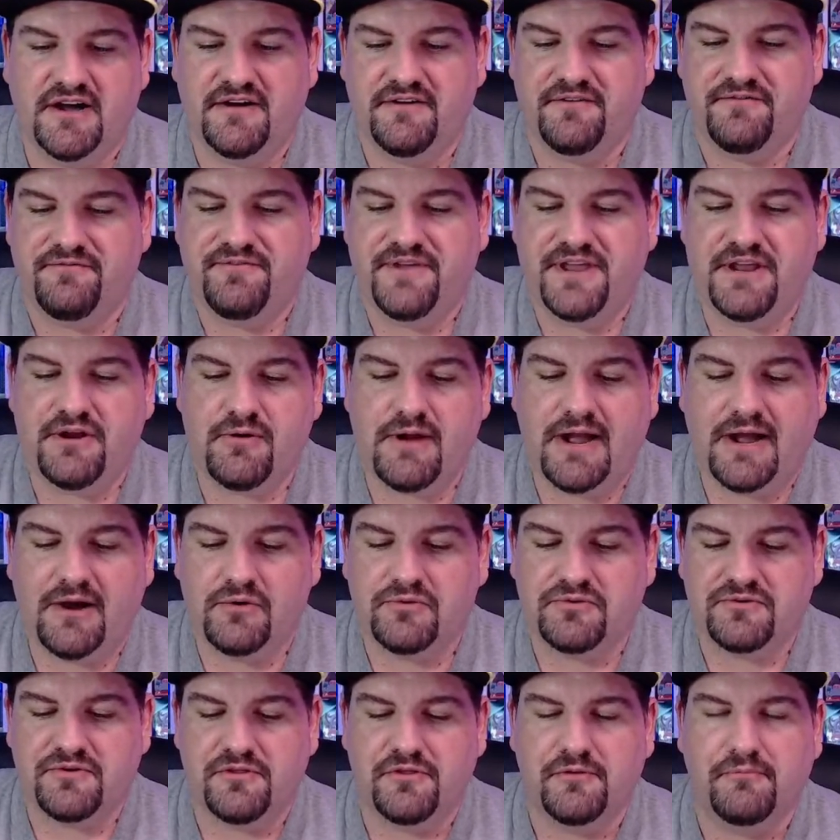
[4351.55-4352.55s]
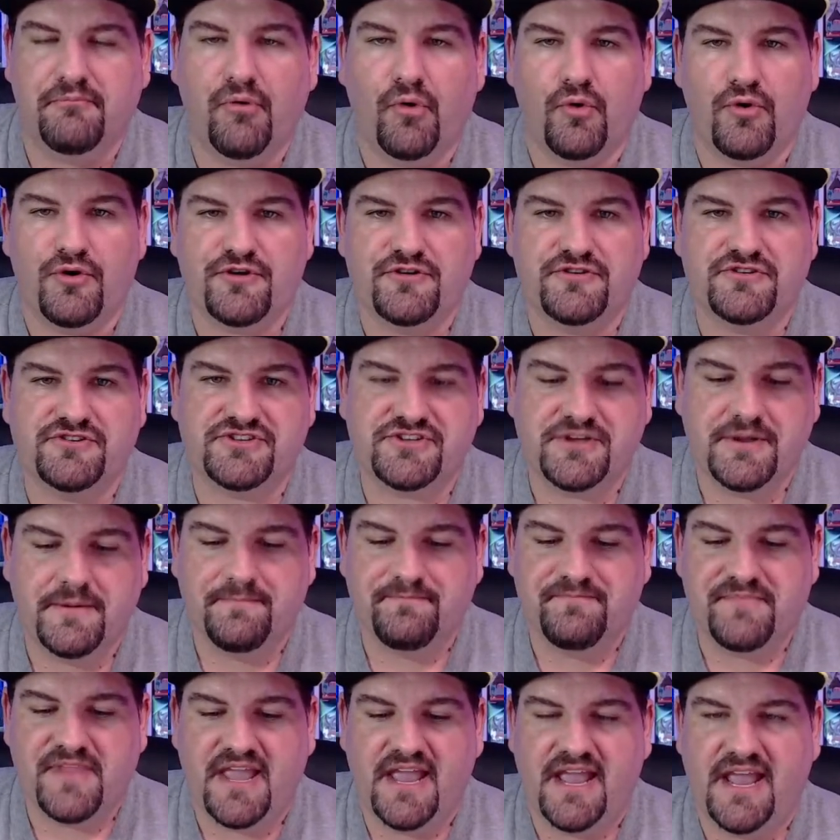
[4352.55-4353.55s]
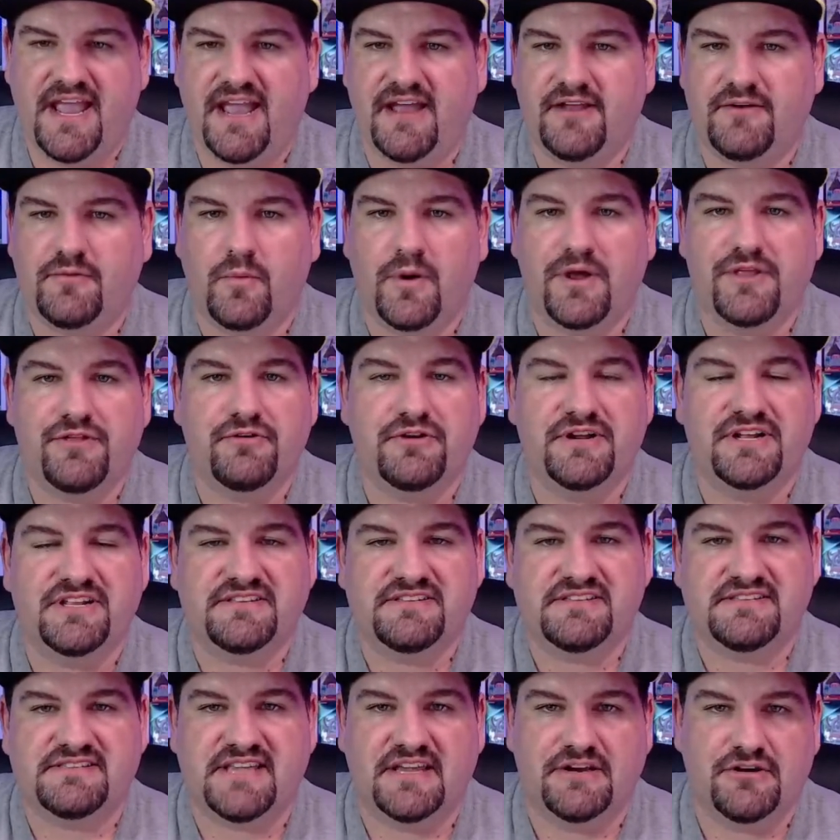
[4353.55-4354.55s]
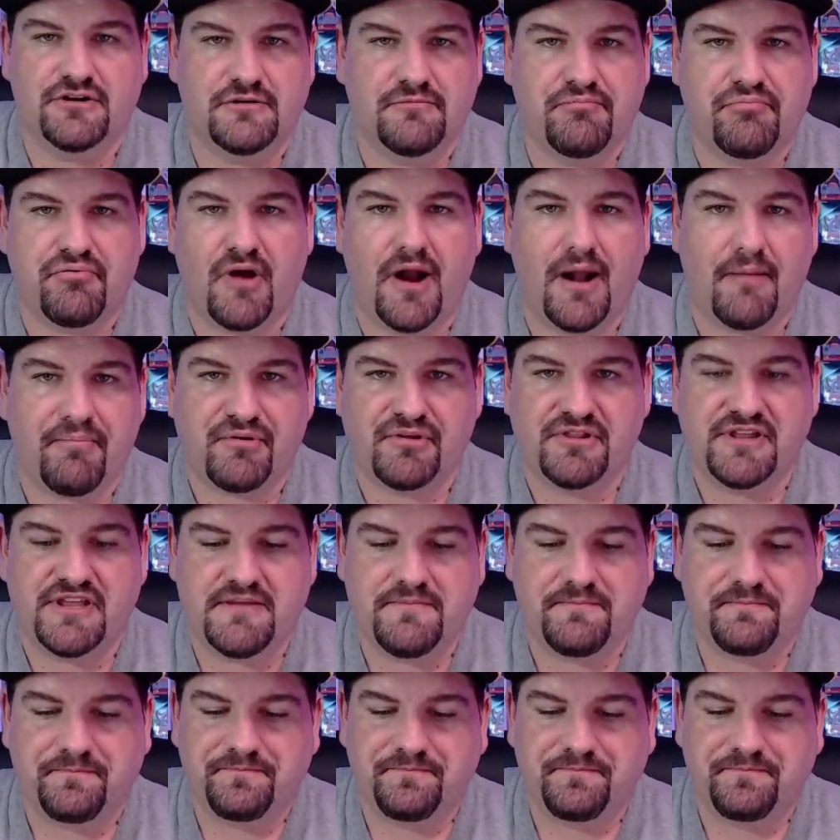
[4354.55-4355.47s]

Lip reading: figure out the borders and whether it's centered properly.